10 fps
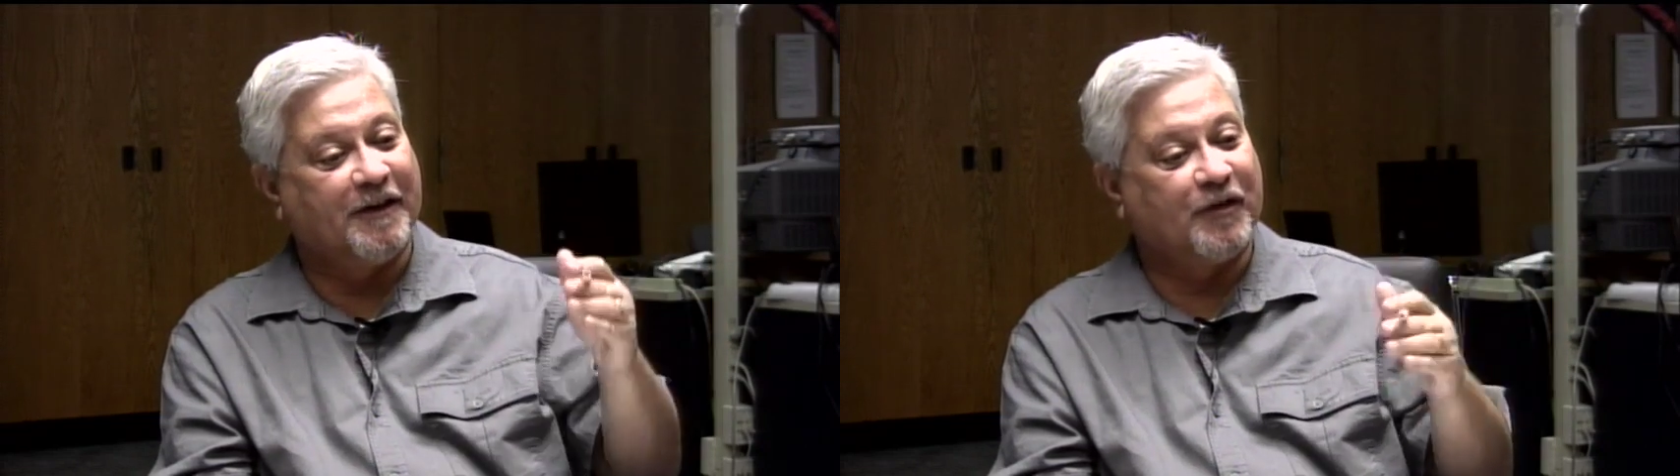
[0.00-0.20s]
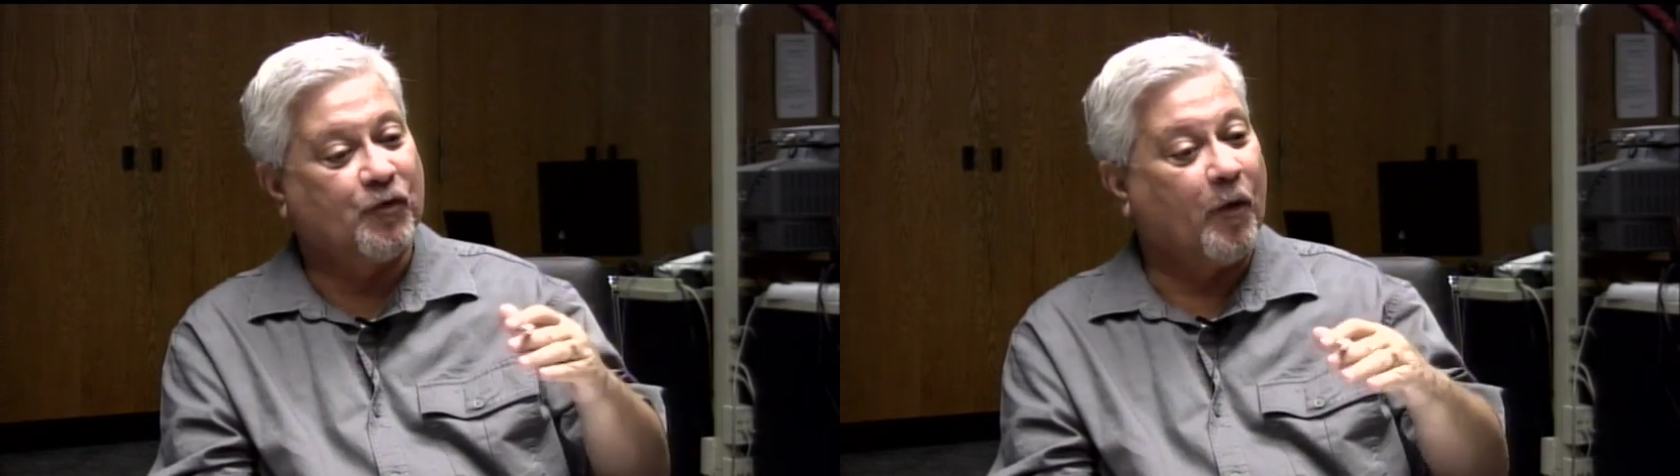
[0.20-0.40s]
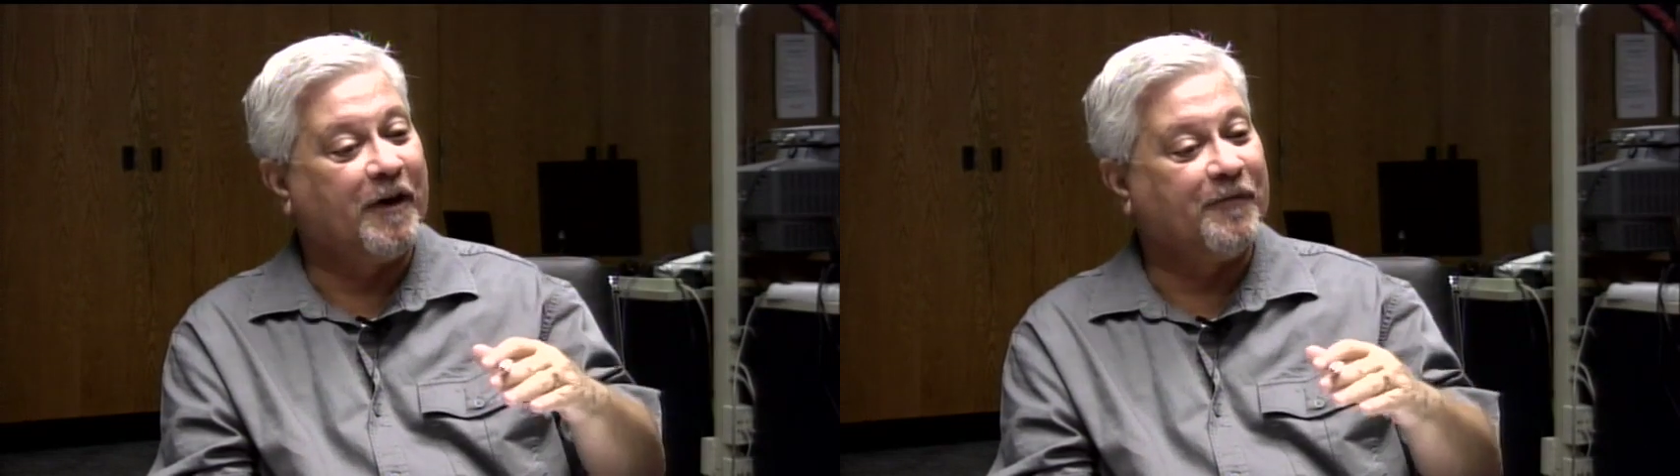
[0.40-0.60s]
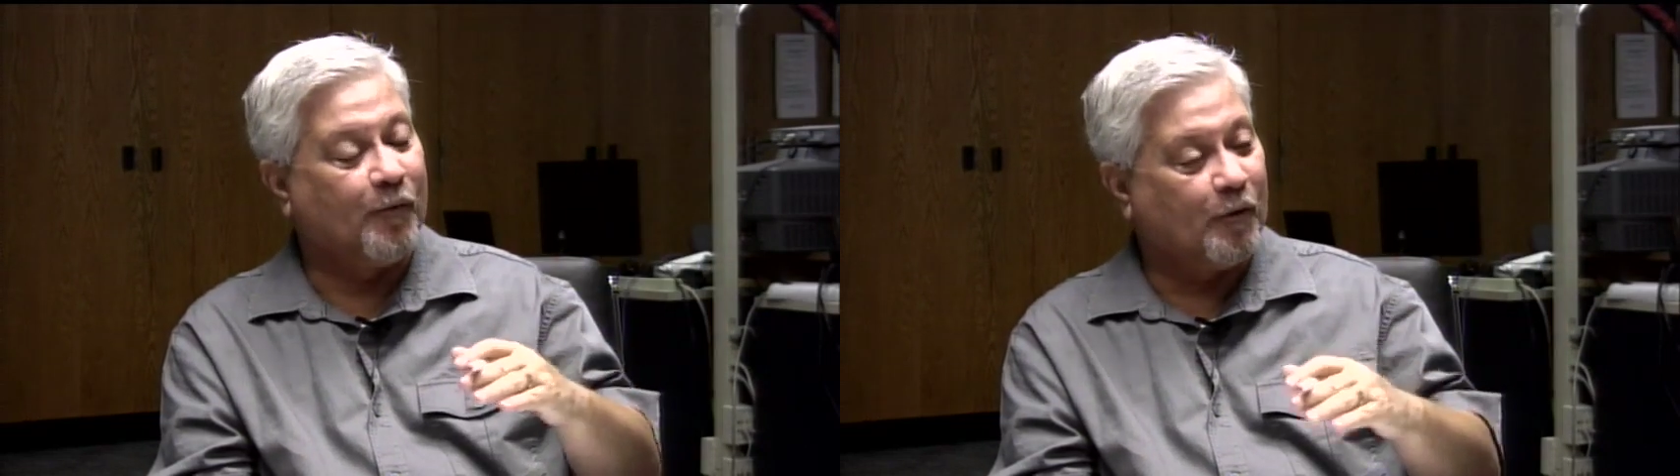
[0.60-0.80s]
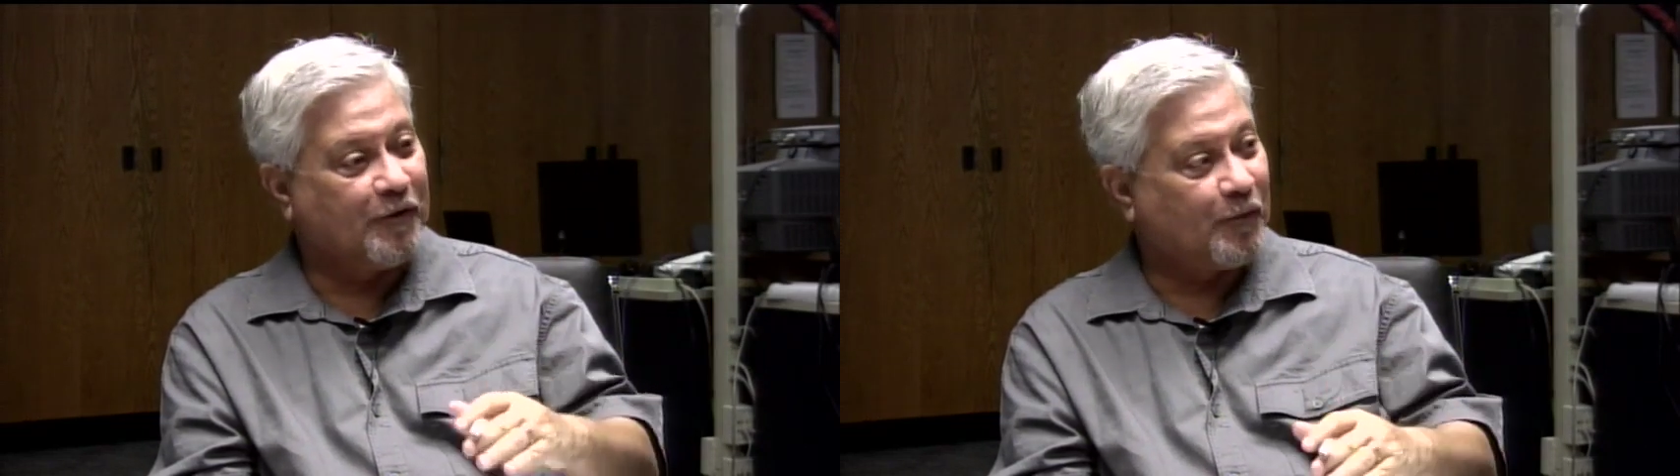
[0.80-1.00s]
and 24 and